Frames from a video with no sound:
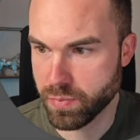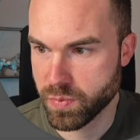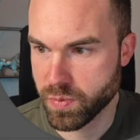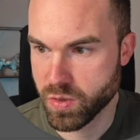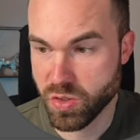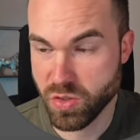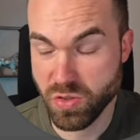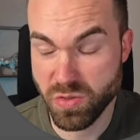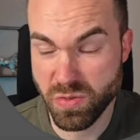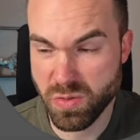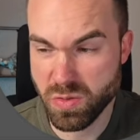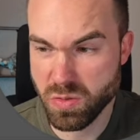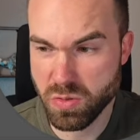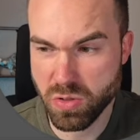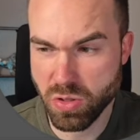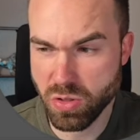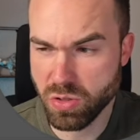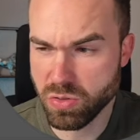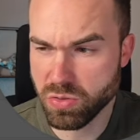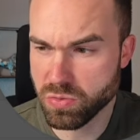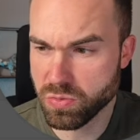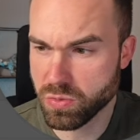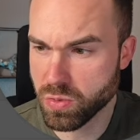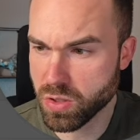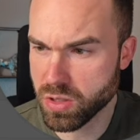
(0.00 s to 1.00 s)
So if you
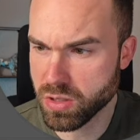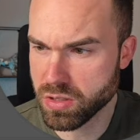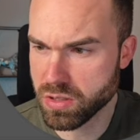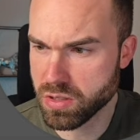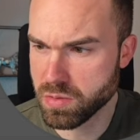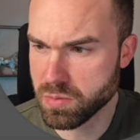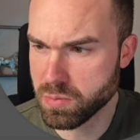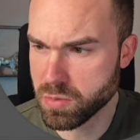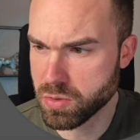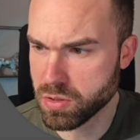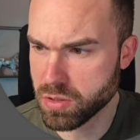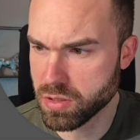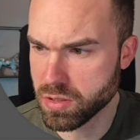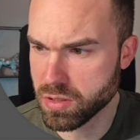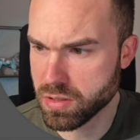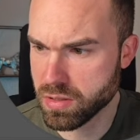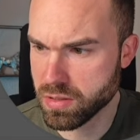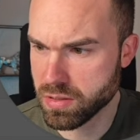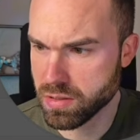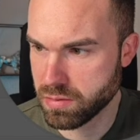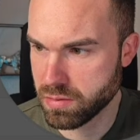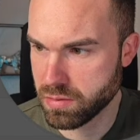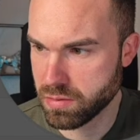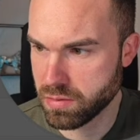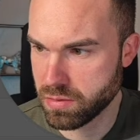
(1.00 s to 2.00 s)
don't want the
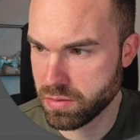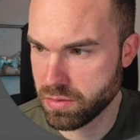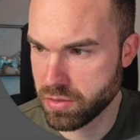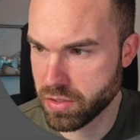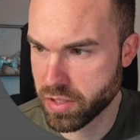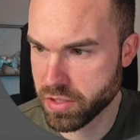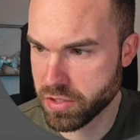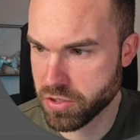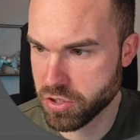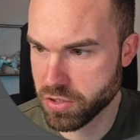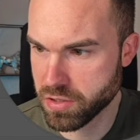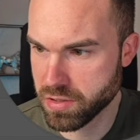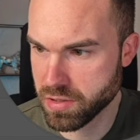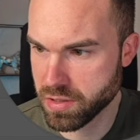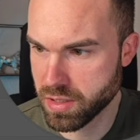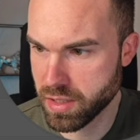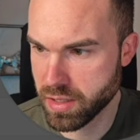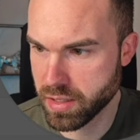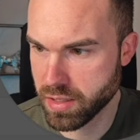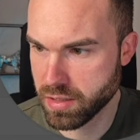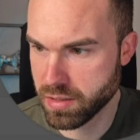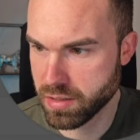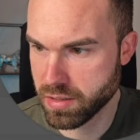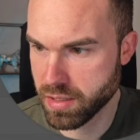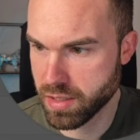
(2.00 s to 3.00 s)
bullets, you can just
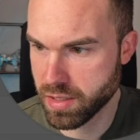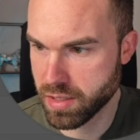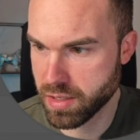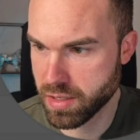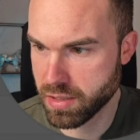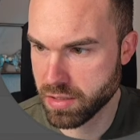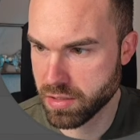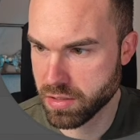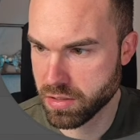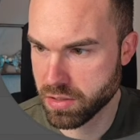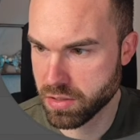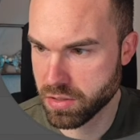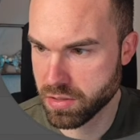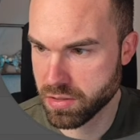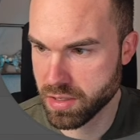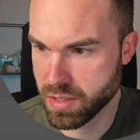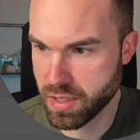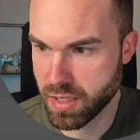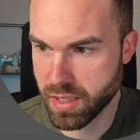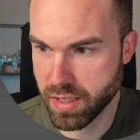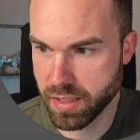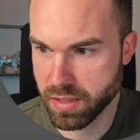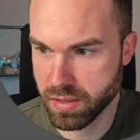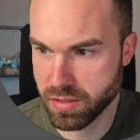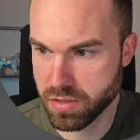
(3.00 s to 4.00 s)
click it and
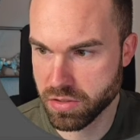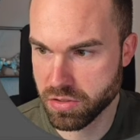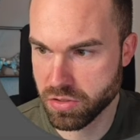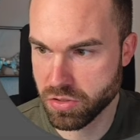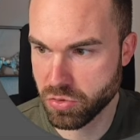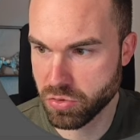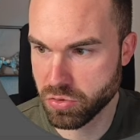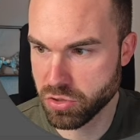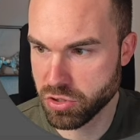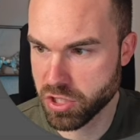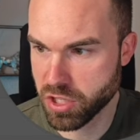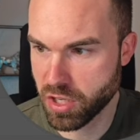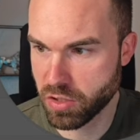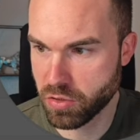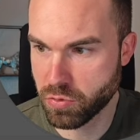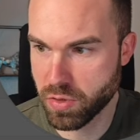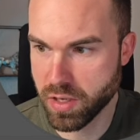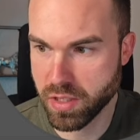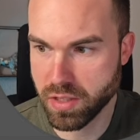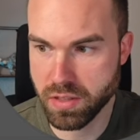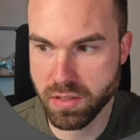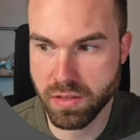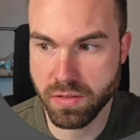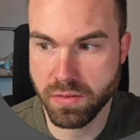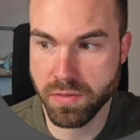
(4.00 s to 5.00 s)
select don't
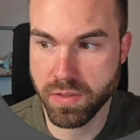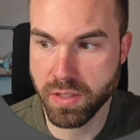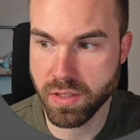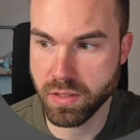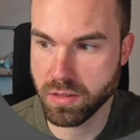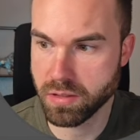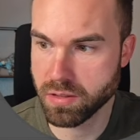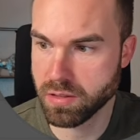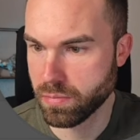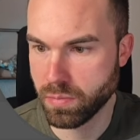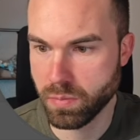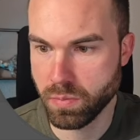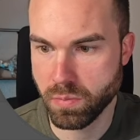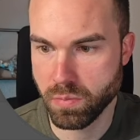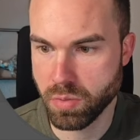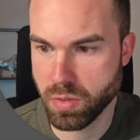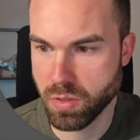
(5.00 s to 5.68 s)
generate this field.